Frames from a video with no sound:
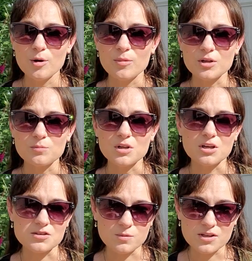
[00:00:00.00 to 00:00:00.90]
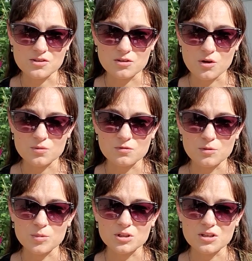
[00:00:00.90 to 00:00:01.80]
But because wrens are known for
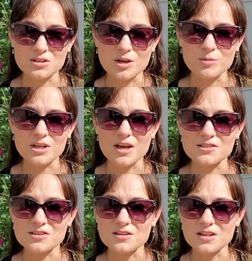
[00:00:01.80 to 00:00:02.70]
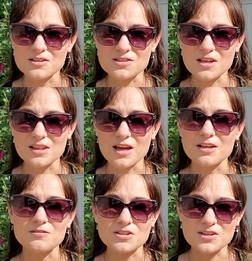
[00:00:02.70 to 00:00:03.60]
building dummy nests and things like that,
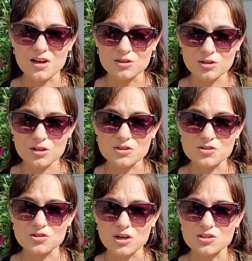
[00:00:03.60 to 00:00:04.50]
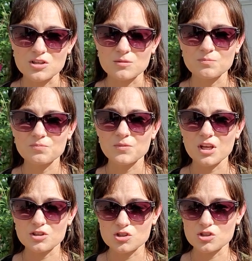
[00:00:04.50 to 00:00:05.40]
if it's under construction,
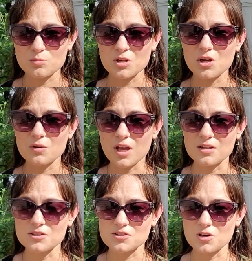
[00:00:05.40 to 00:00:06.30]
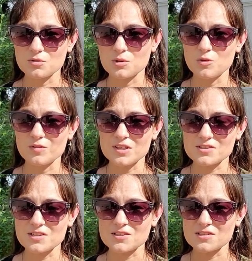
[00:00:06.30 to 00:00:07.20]
it should be okay to start removing
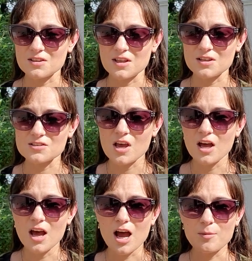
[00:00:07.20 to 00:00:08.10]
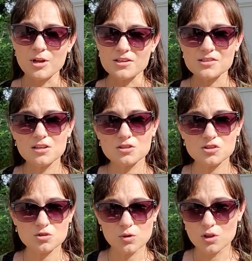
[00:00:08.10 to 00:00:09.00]
sticks and things. I'm not saying
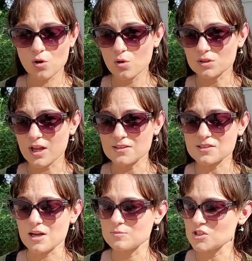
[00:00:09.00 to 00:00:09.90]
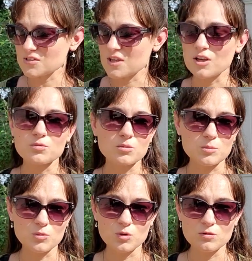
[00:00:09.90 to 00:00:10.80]
destroy the whole nest, I'm just saying
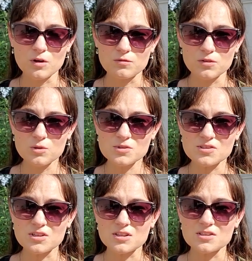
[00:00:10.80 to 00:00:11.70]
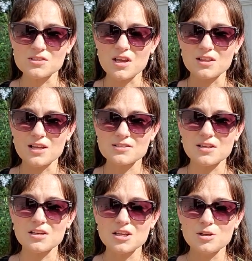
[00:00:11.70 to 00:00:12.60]
remove a few sticks, and that's
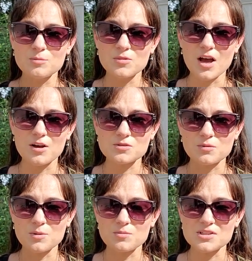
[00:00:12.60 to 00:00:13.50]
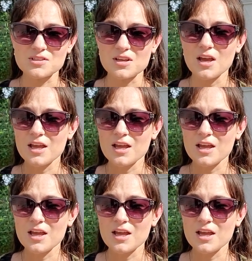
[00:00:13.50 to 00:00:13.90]
gonna keep the house wren busy.